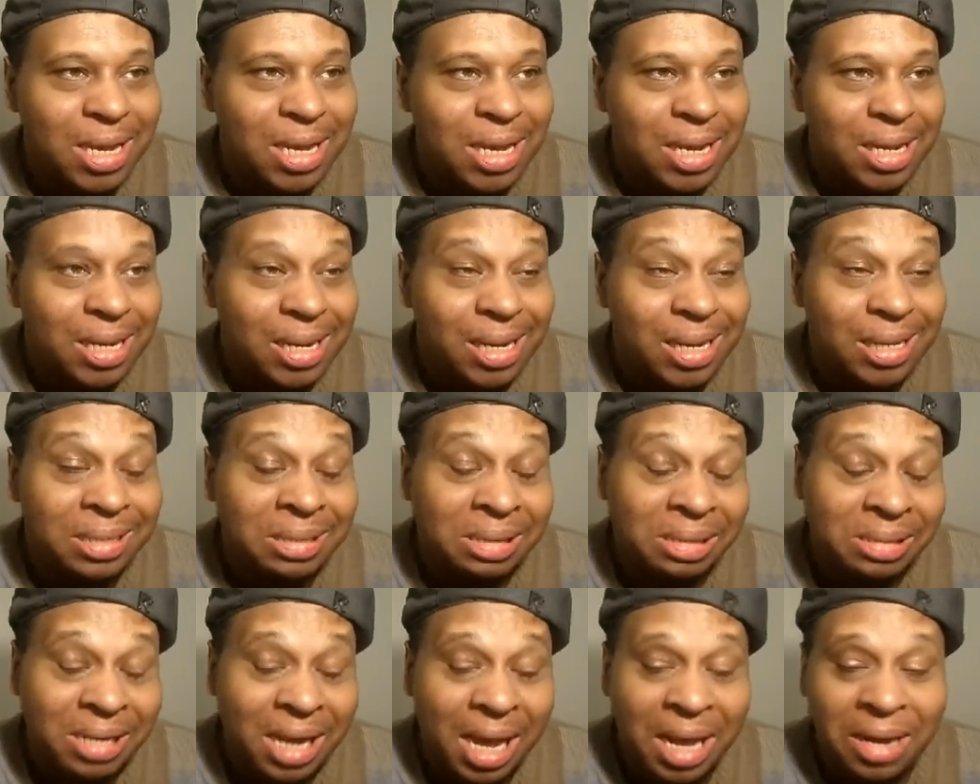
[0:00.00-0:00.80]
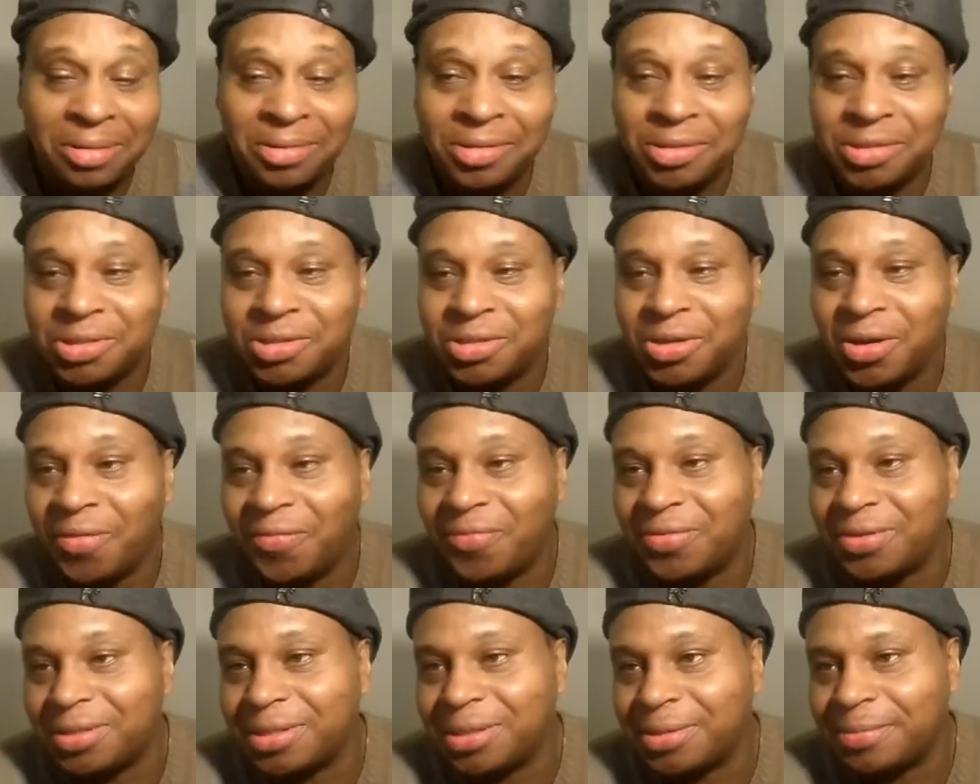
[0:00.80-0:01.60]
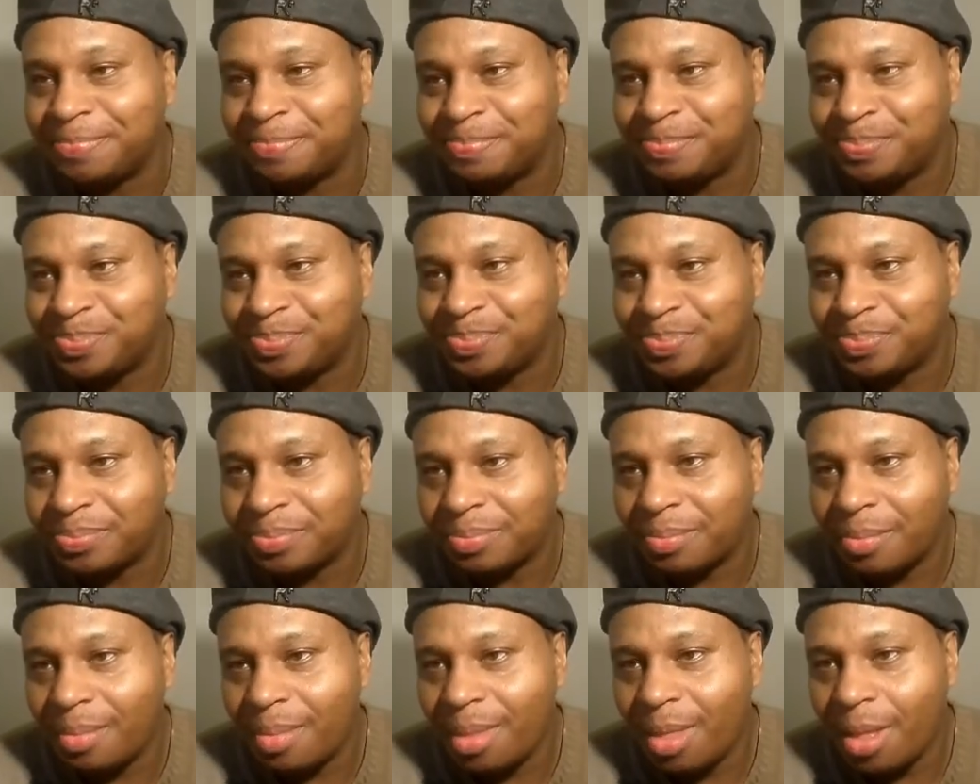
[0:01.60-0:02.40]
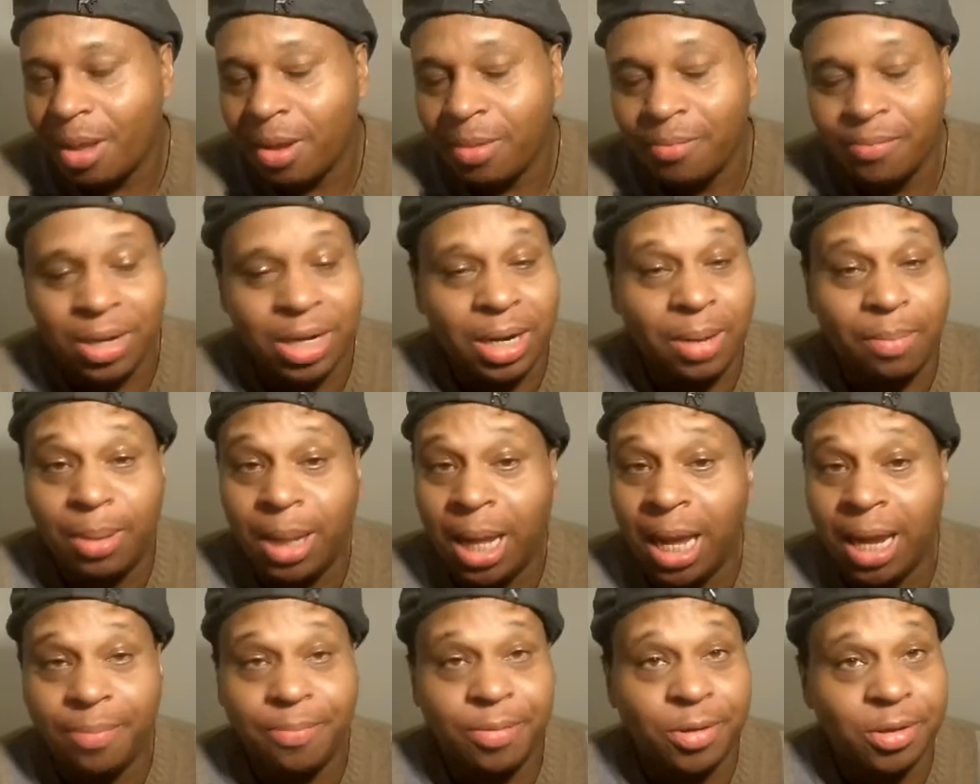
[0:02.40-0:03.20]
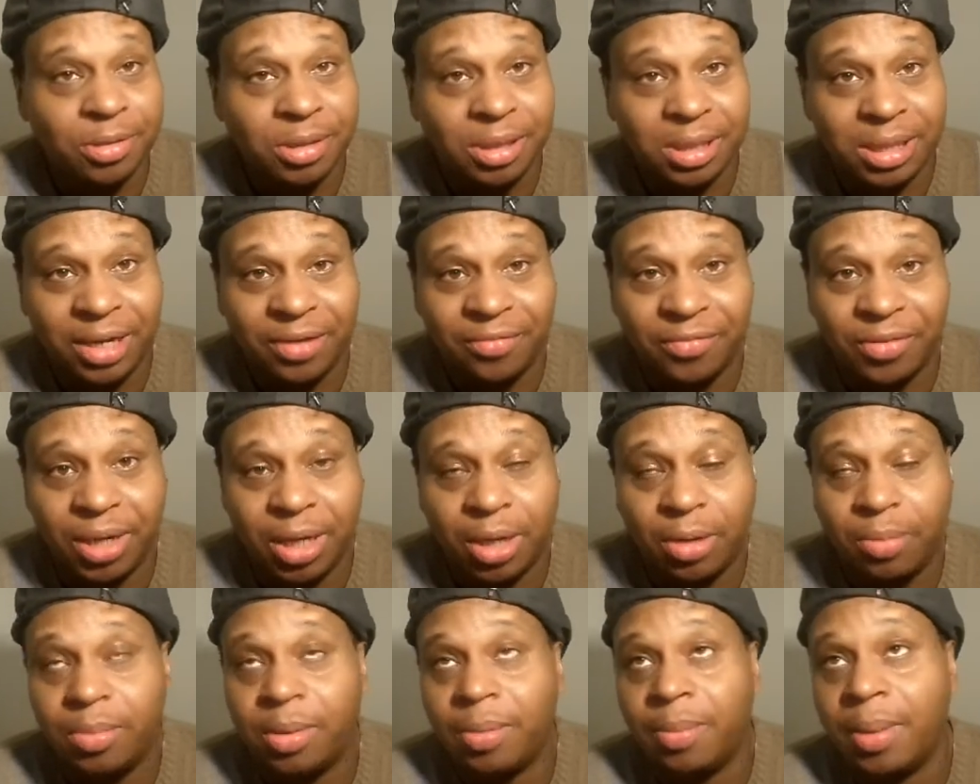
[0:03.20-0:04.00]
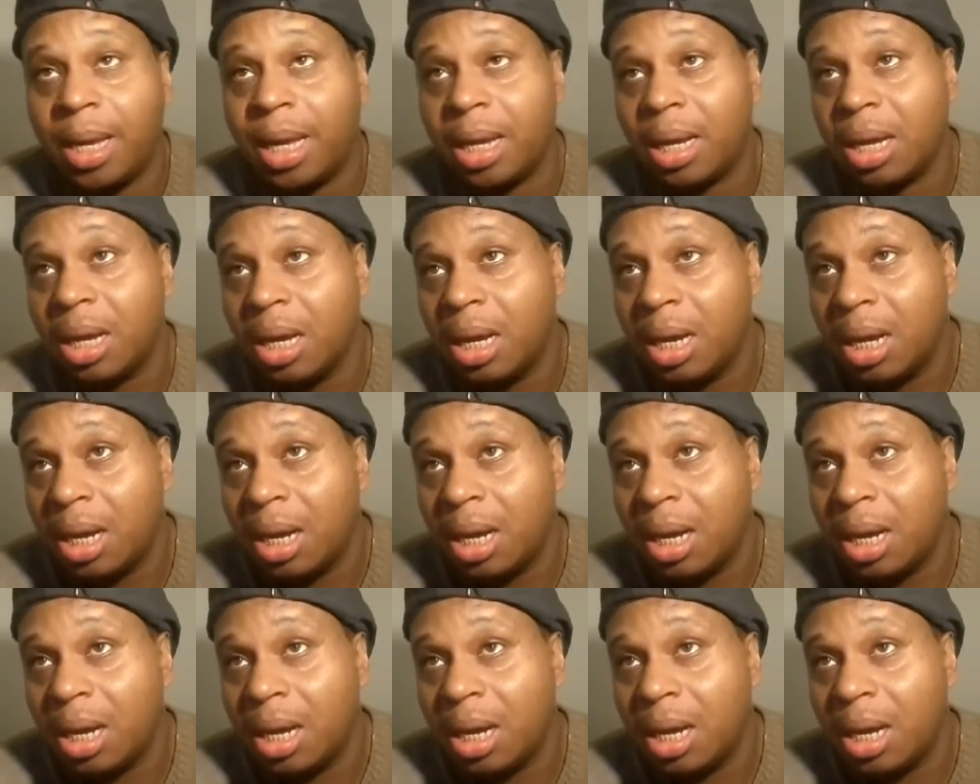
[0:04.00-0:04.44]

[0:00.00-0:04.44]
Not on the surface. But a black person never held me back.